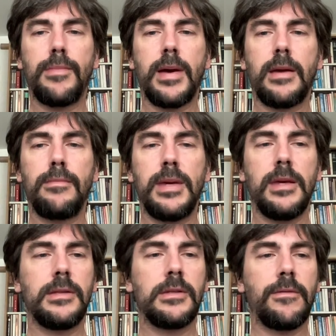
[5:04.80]
by
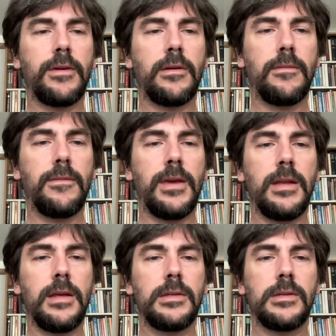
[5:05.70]
means of a
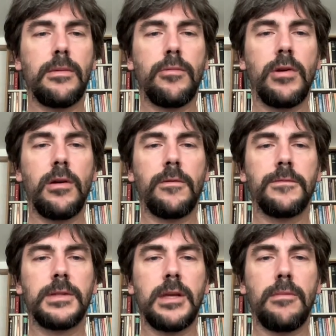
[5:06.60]
convenient summary of
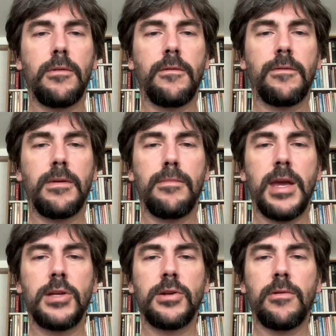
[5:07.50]
some of the
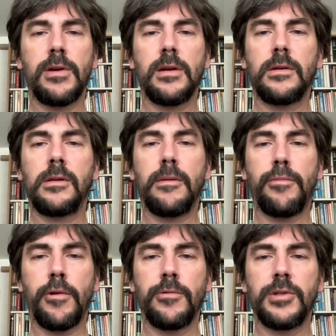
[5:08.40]
major critical
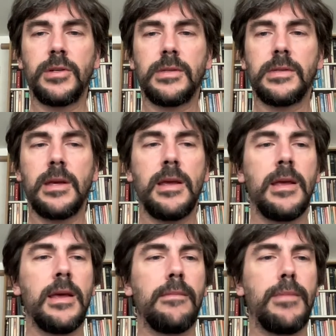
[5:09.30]
approaches.
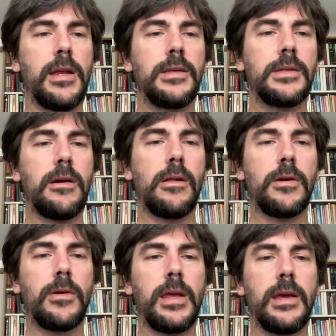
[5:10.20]
Many
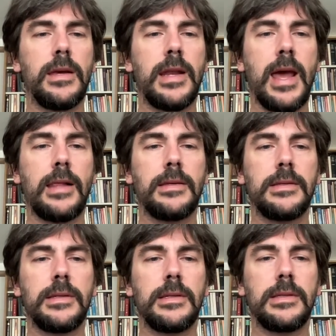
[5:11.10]
scholarly
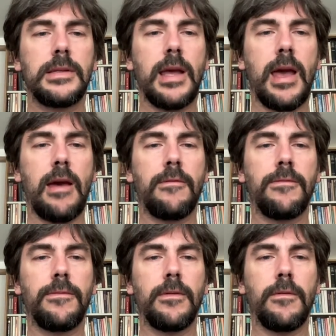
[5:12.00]
analyses have
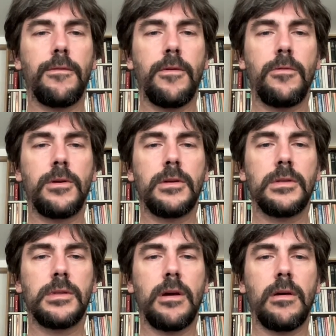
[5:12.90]

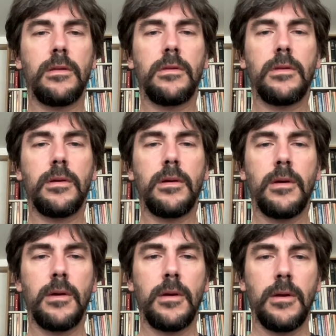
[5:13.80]
focused on the
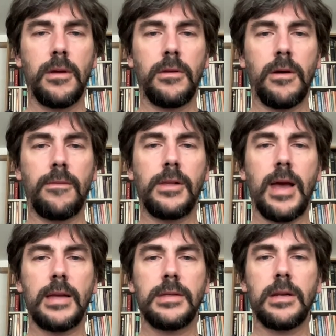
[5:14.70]
novel
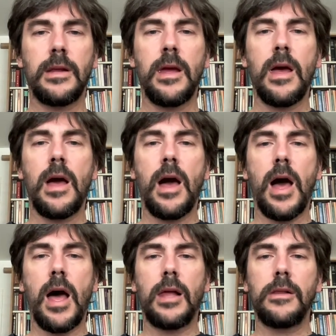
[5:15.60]
as an
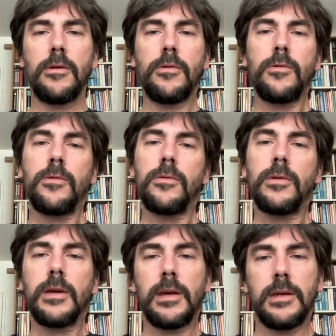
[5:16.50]
allo
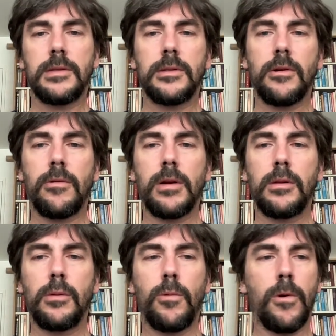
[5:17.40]

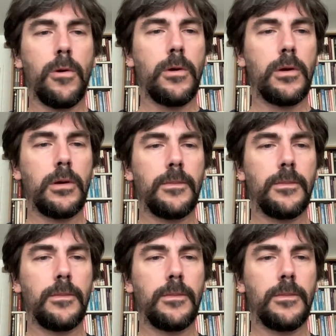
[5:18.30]
historical work